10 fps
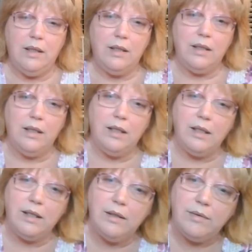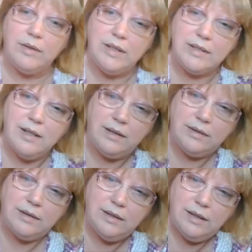what are these called?
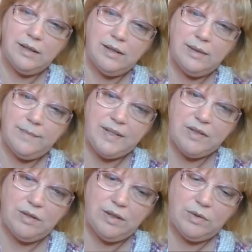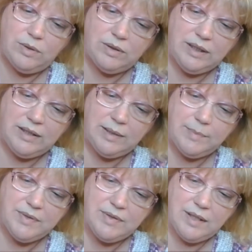These are little quilting
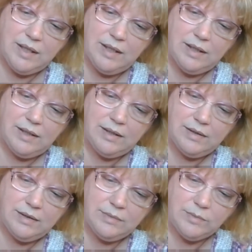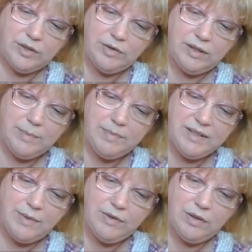clips, wonder clips, is
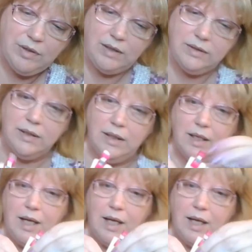that what they're called? I